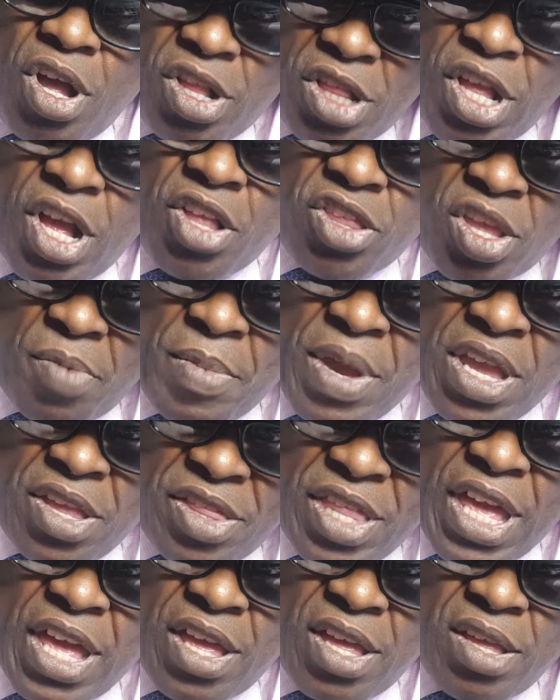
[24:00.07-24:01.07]
I'd like to make
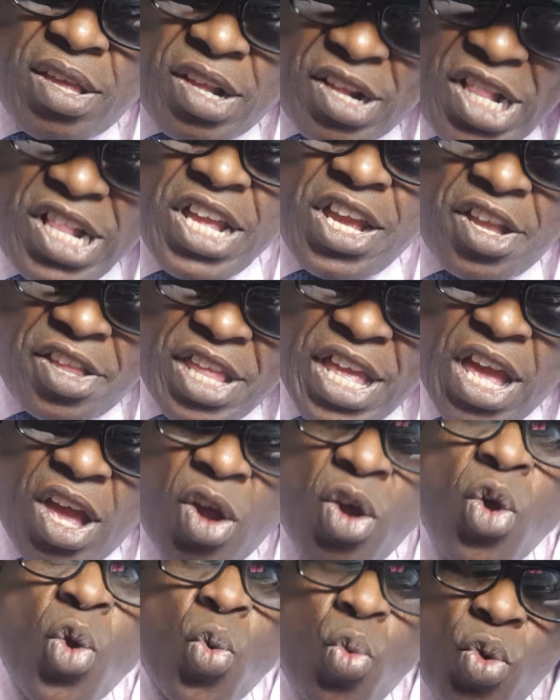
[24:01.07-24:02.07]
that clear now.
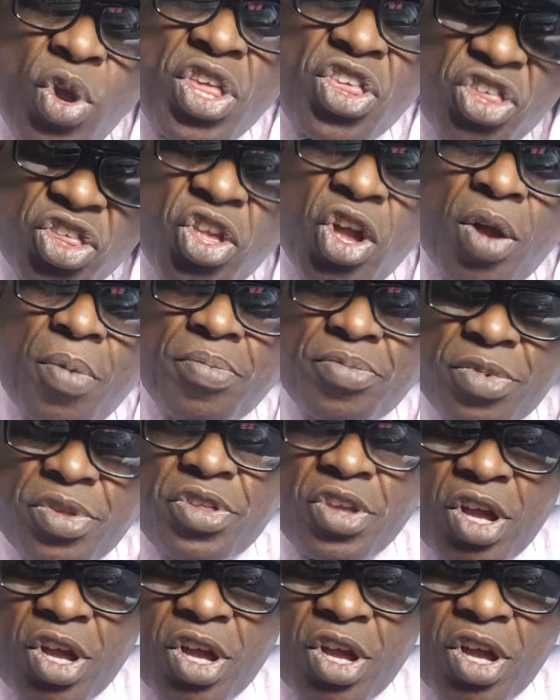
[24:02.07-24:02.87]
We stopped the